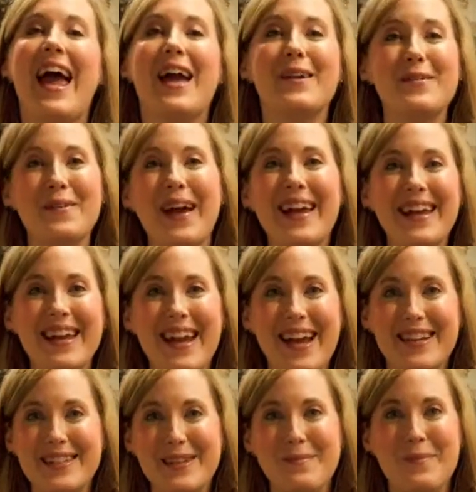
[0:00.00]
and great
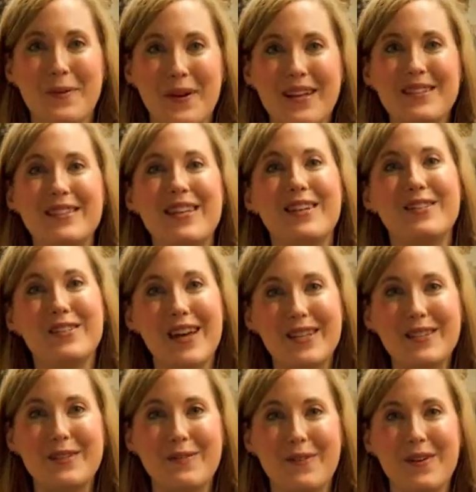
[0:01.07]
connecting points
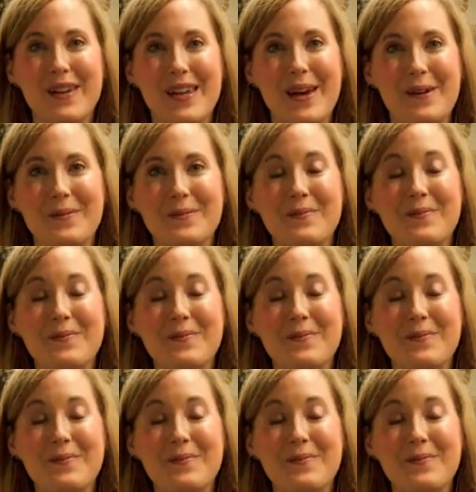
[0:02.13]
just for you.